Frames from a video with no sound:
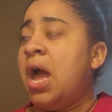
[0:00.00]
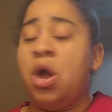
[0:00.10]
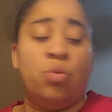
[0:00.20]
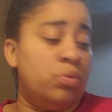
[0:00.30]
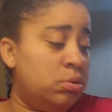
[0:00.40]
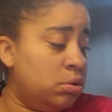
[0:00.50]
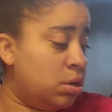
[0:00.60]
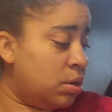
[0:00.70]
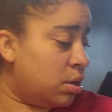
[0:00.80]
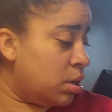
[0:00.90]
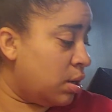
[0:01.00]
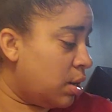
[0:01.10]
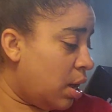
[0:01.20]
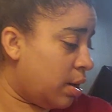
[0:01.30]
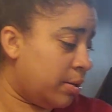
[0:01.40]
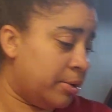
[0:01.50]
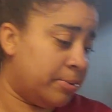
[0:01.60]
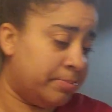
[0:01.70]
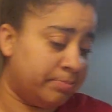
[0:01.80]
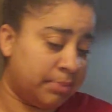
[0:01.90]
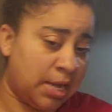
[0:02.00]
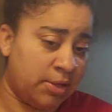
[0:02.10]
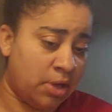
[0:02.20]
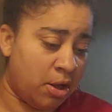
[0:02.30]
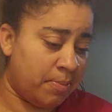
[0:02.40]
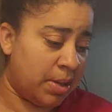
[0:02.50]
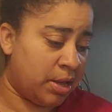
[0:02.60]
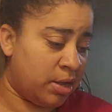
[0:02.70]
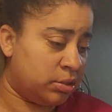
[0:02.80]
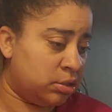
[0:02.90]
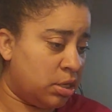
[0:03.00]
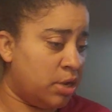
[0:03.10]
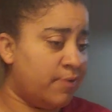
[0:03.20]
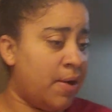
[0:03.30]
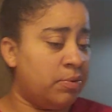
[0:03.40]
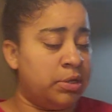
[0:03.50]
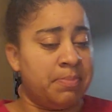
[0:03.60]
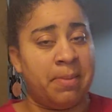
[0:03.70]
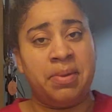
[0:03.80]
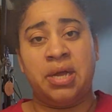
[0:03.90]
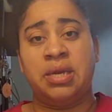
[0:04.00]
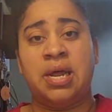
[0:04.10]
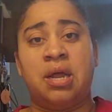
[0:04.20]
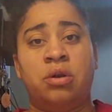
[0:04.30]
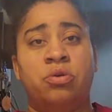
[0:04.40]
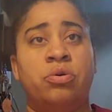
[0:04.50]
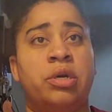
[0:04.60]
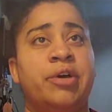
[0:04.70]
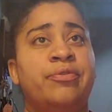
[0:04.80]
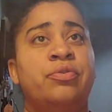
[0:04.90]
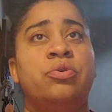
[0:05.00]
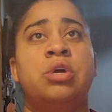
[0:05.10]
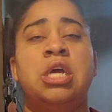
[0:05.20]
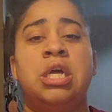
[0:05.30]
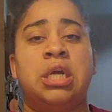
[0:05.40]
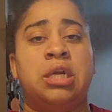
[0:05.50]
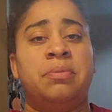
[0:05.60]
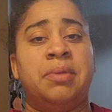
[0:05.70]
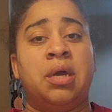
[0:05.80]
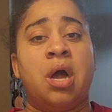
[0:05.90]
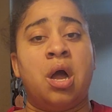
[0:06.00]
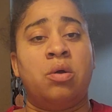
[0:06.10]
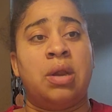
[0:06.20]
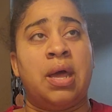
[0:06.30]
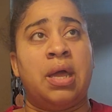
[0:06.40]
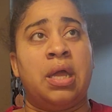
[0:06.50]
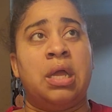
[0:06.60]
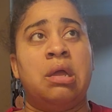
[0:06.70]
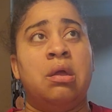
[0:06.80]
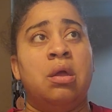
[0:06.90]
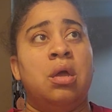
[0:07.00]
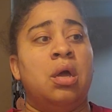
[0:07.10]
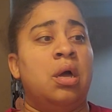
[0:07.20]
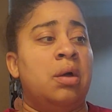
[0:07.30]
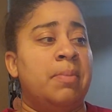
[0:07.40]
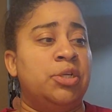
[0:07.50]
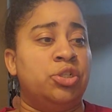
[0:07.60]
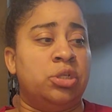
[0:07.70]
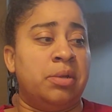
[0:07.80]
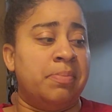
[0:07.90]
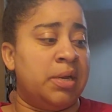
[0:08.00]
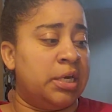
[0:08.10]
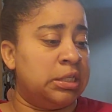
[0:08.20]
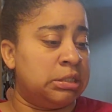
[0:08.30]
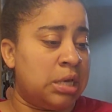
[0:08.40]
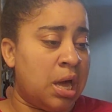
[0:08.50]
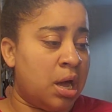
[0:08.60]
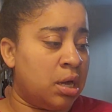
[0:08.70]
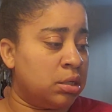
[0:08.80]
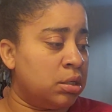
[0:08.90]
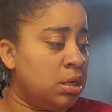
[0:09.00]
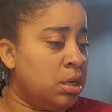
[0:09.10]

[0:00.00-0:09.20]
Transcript: I will gather all my stuff. I will let my bed down low level, get them the call light, make sure their bed is locked.